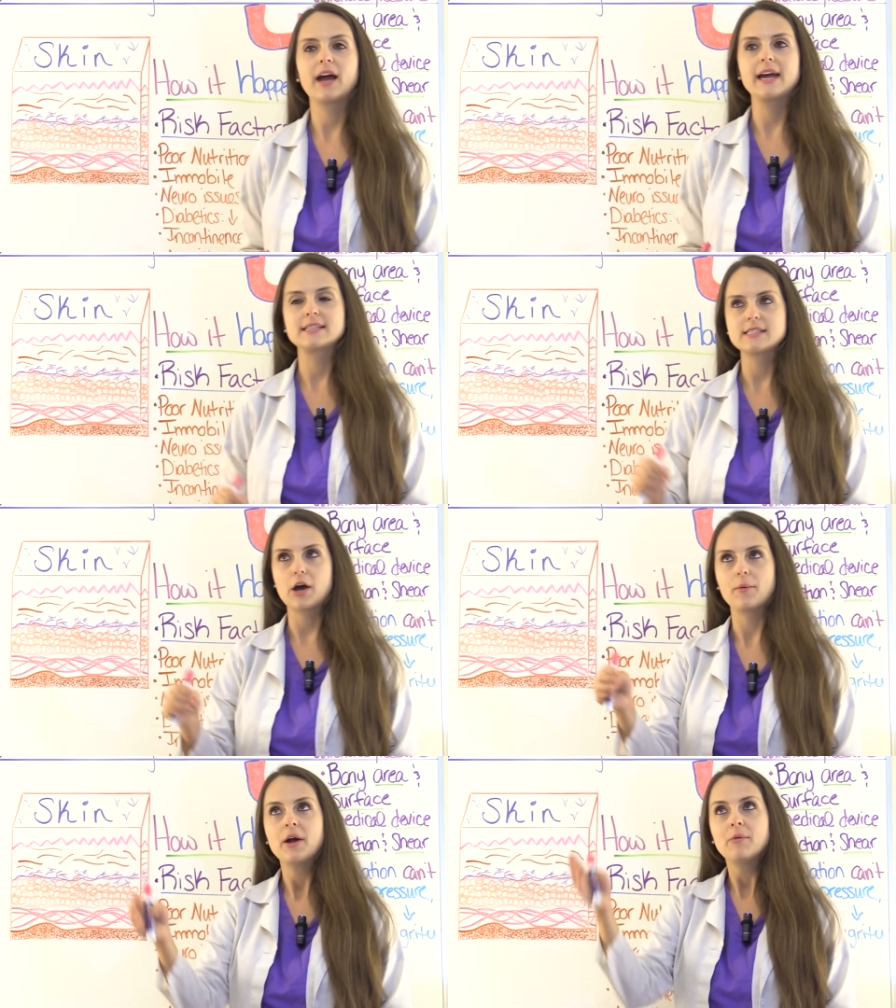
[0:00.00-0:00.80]
Okay,
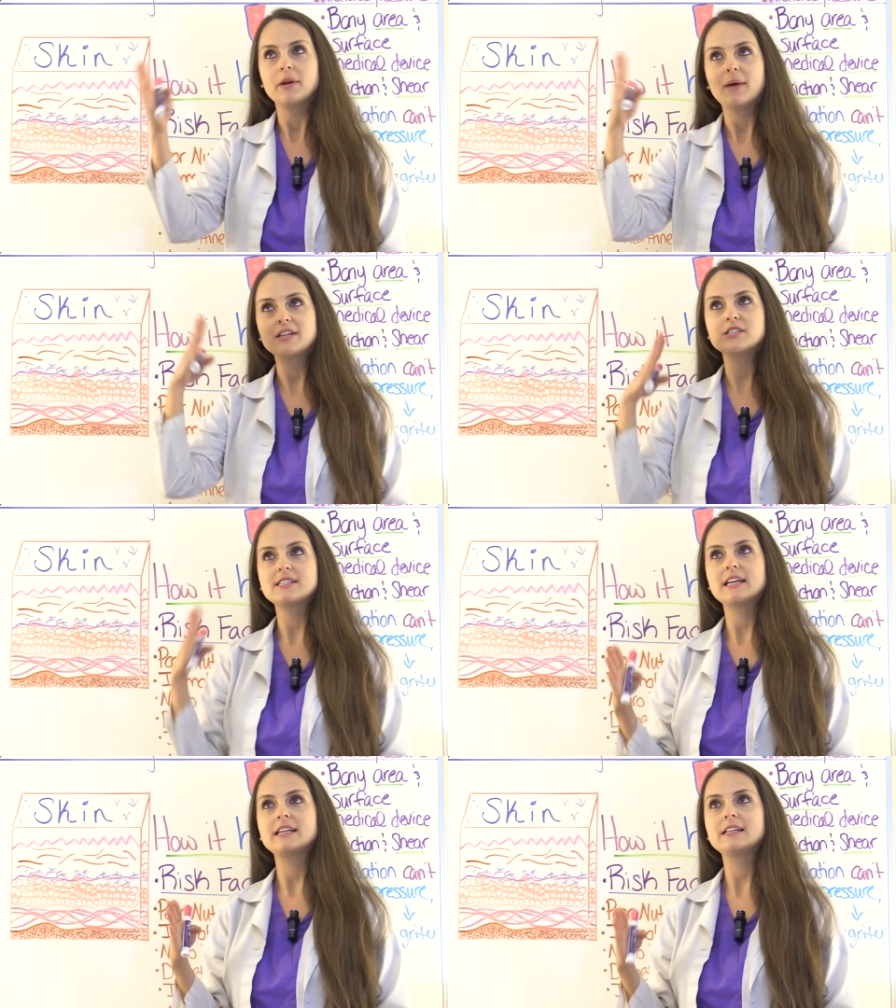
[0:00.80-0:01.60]
so when a
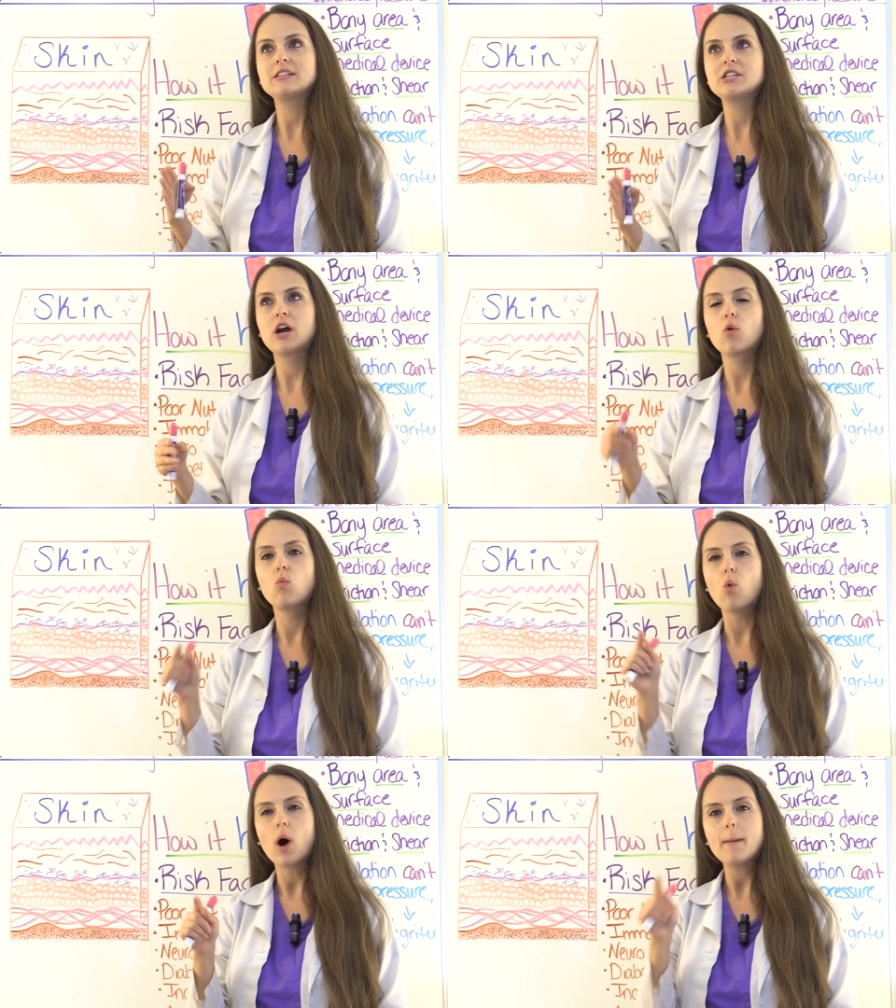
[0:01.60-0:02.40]
patient's sitting in the chair,
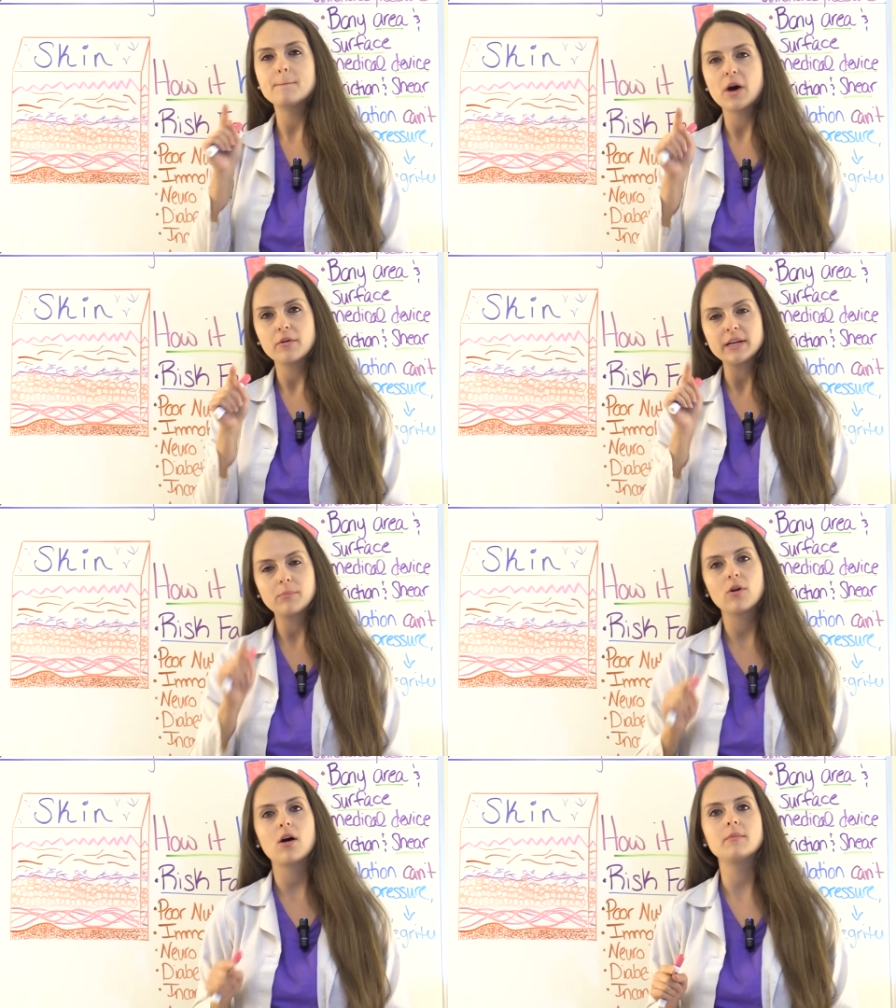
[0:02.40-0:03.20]
what
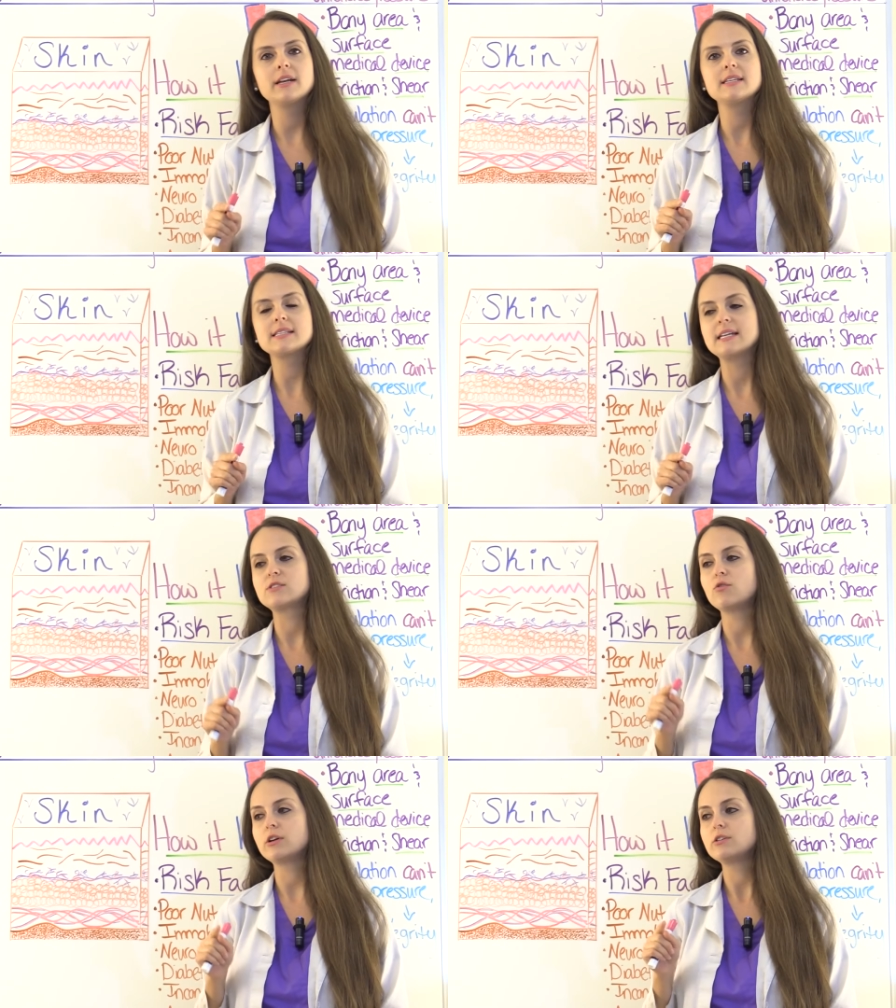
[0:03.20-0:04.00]
bony prominence
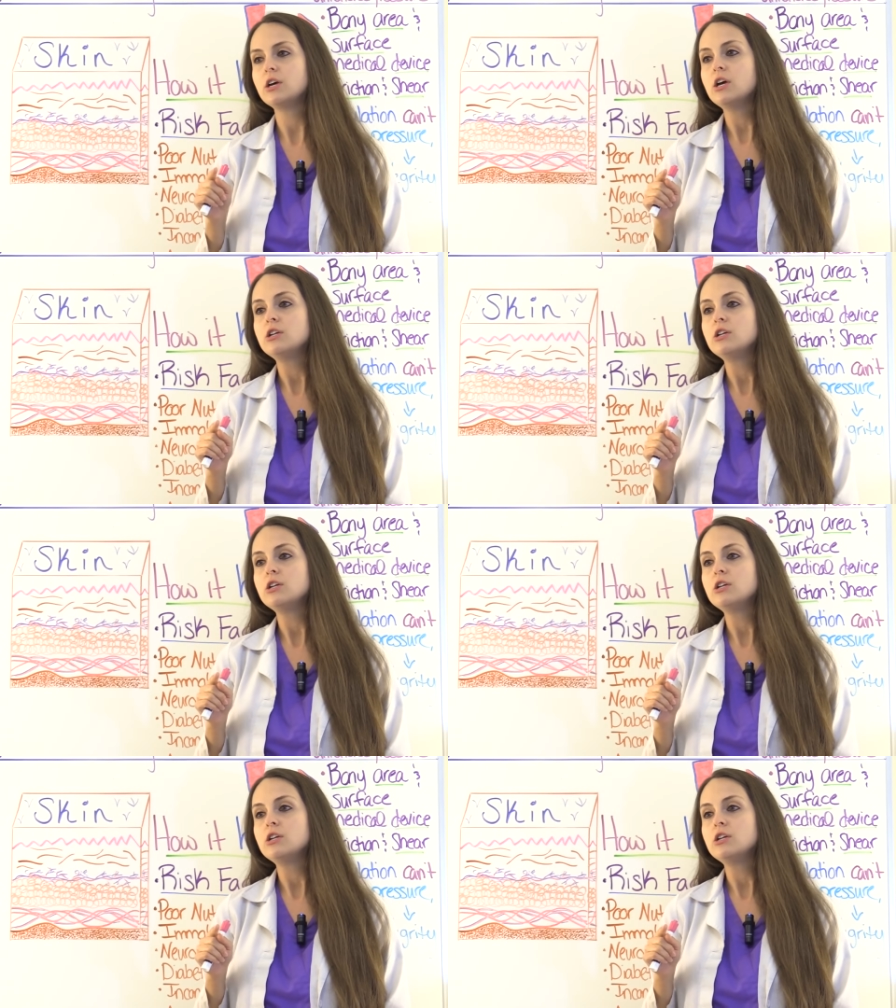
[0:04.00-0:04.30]
is going